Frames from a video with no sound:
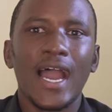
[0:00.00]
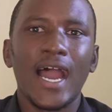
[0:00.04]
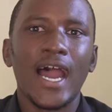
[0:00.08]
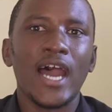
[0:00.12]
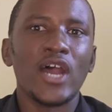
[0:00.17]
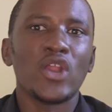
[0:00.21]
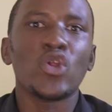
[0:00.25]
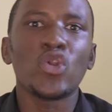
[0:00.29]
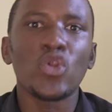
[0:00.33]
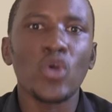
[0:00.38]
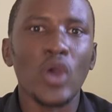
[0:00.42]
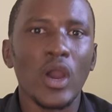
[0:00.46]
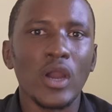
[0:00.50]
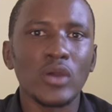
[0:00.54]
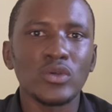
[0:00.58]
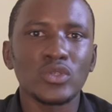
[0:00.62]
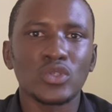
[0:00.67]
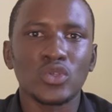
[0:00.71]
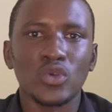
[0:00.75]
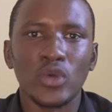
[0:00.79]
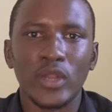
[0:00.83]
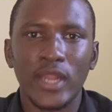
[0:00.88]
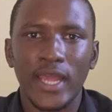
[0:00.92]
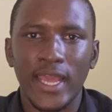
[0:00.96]
I don't know how
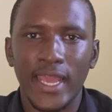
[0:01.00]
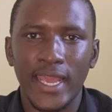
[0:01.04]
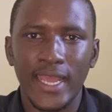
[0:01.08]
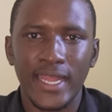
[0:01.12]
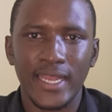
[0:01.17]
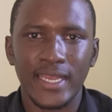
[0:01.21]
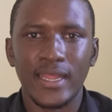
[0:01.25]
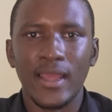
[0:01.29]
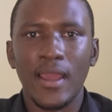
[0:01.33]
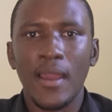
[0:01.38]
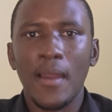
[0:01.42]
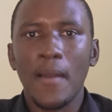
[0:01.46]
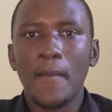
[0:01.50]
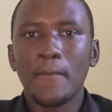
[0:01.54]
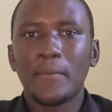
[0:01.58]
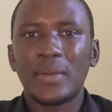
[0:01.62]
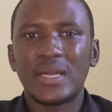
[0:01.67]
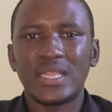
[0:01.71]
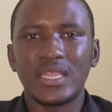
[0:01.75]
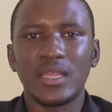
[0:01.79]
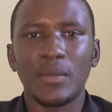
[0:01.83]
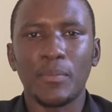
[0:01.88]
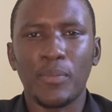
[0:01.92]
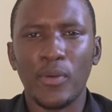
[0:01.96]
it's going to end.
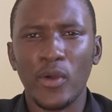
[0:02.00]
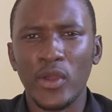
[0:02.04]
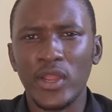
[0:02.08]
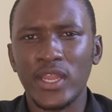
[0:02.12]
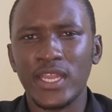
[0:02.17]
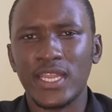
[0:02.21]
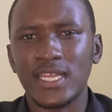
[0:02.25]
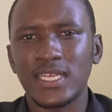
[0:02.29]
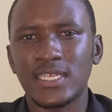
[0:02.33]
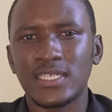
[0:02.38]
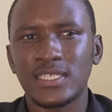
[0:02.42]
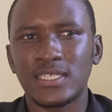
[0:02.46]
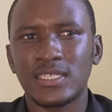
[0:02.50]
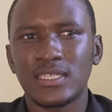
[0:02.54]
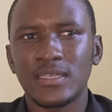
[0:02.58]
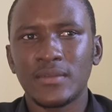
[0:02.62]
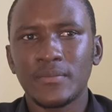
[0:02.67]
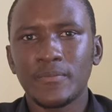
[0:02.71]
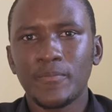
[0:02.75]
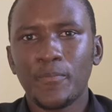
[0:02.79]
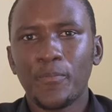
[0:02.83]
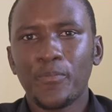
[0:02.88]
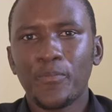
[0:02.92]
But the point is,